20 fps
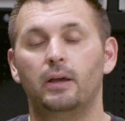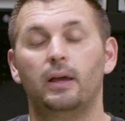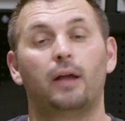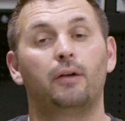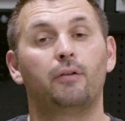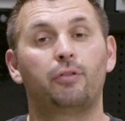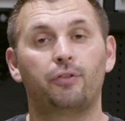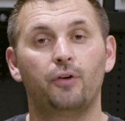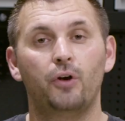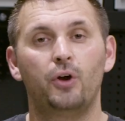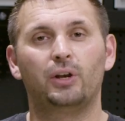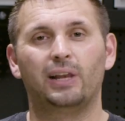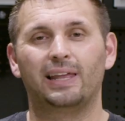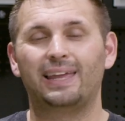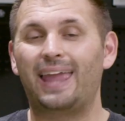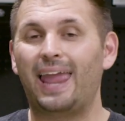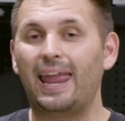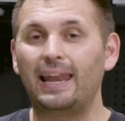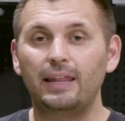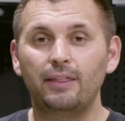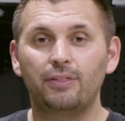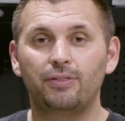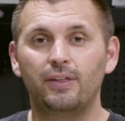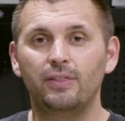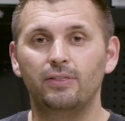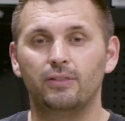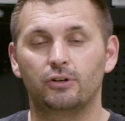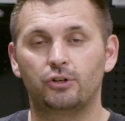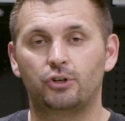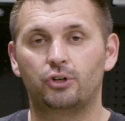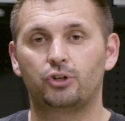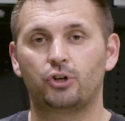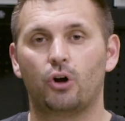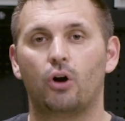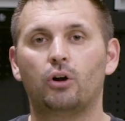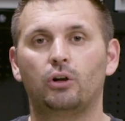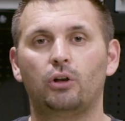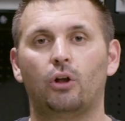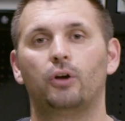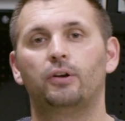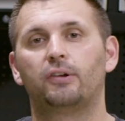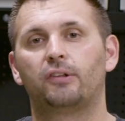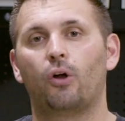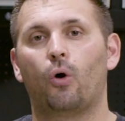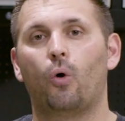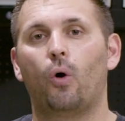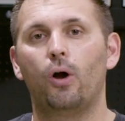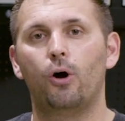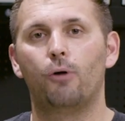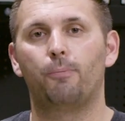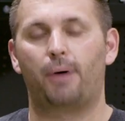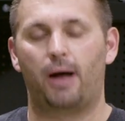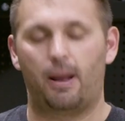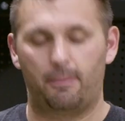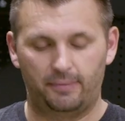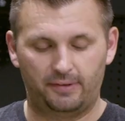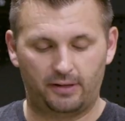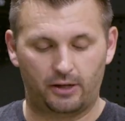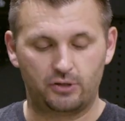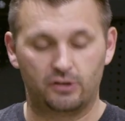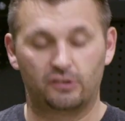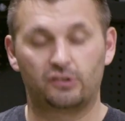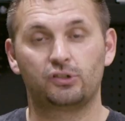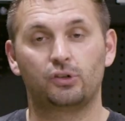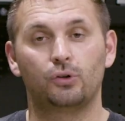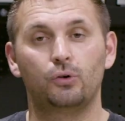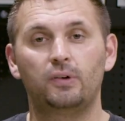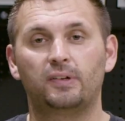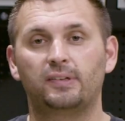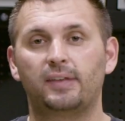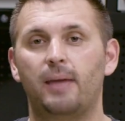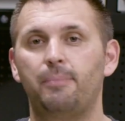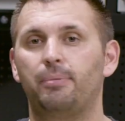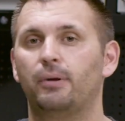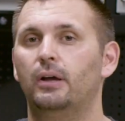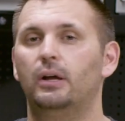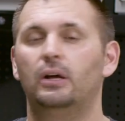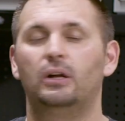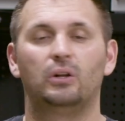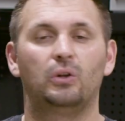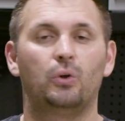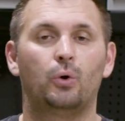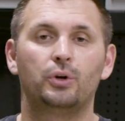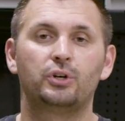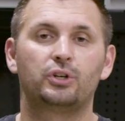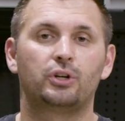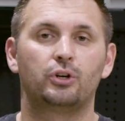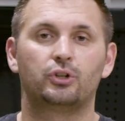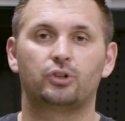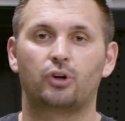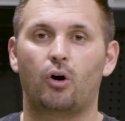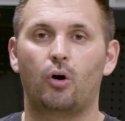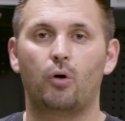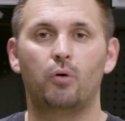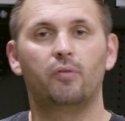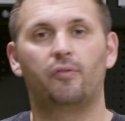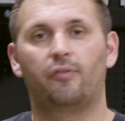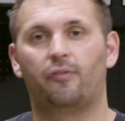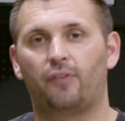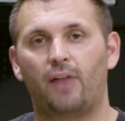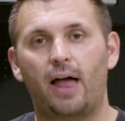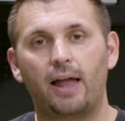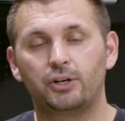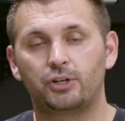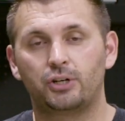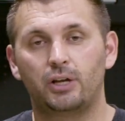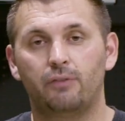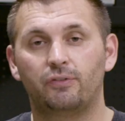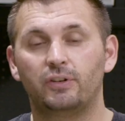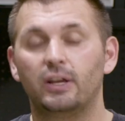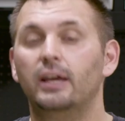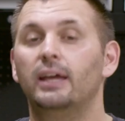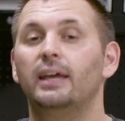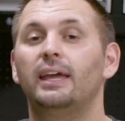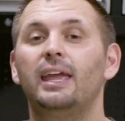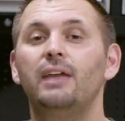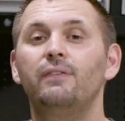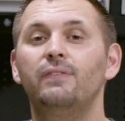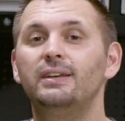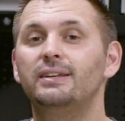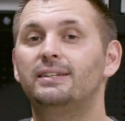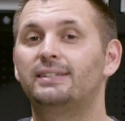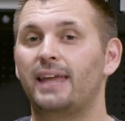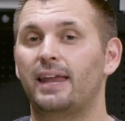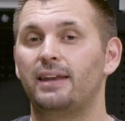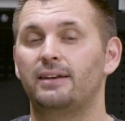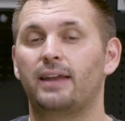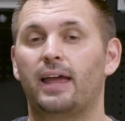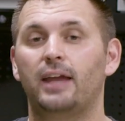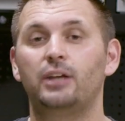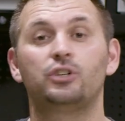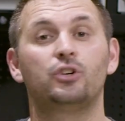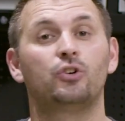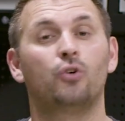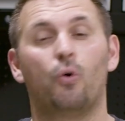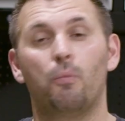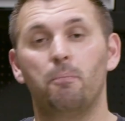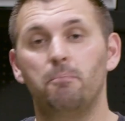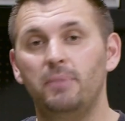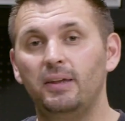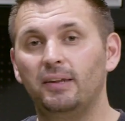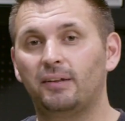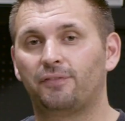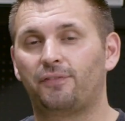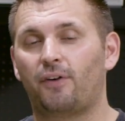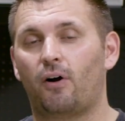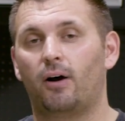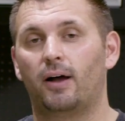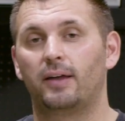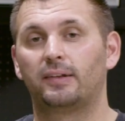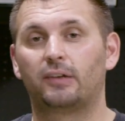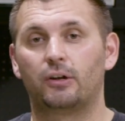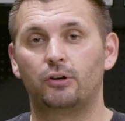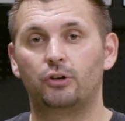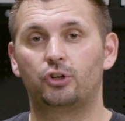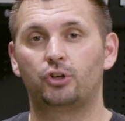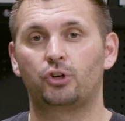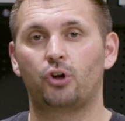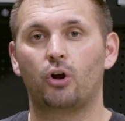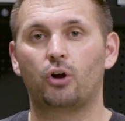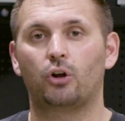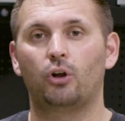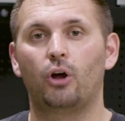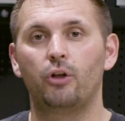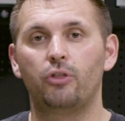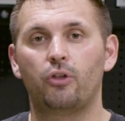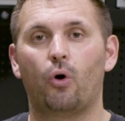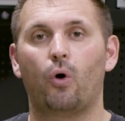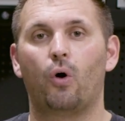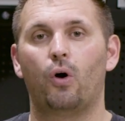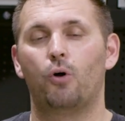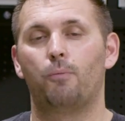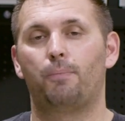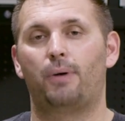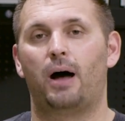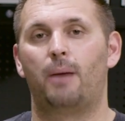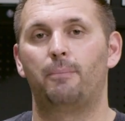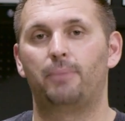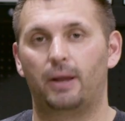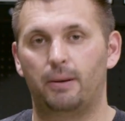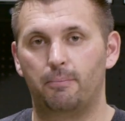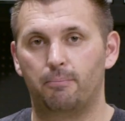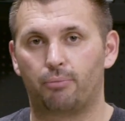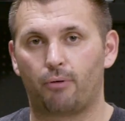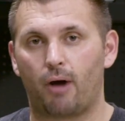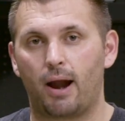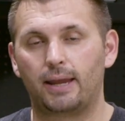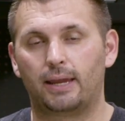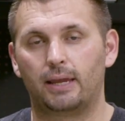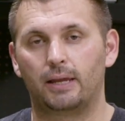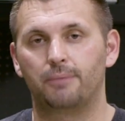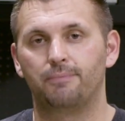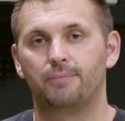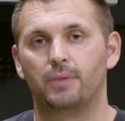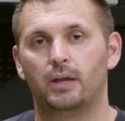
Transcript: And thirdly, anything that shock loads the oil pump, such as two-step, launch control, flat shift, even detonation or misfires can shock load the oil pump and break it.